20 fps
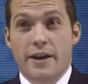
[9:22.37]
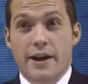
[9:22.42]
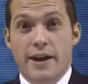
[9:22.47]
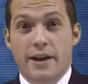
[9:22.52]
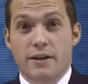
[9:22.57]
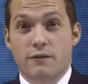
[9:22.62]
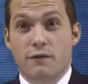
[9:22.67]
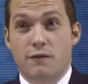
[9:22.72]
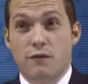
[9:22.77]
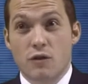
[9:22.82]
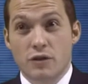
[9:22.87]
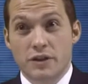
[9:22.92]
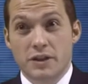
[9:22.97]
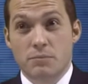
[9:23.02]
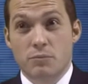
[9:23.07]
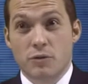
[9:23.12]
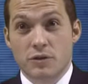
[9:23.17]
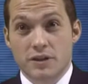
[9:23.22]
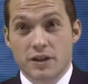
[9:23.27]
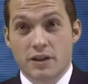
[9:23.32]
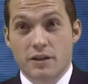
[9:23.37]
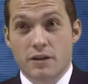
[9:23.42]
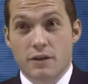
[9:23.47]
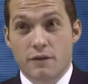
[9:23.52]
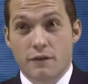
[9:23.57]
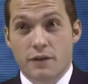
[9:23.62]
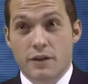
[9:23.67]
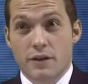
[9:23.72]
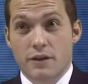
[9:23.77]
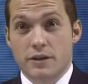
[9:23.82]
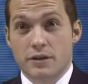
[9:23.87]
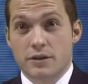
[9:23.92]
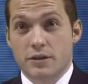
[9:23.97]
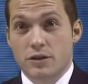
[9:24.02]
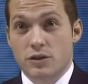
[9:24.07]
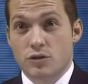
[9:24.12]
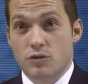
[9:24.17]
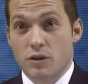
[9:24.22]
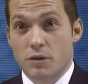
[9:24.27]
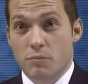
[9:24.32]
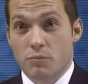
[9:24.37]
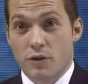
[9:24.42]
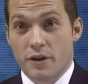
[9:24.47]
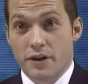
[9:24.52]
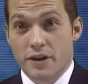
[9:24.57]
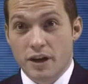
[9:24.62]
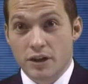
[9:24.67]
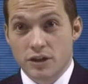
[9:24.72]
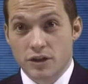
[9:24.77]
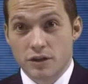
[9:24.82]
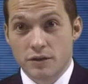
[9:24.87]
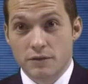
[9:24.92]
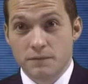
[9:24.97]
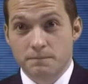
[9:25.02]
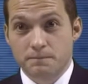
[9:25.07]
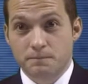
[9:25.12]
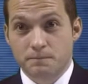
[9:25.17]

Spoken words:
and 40% of the industrial production.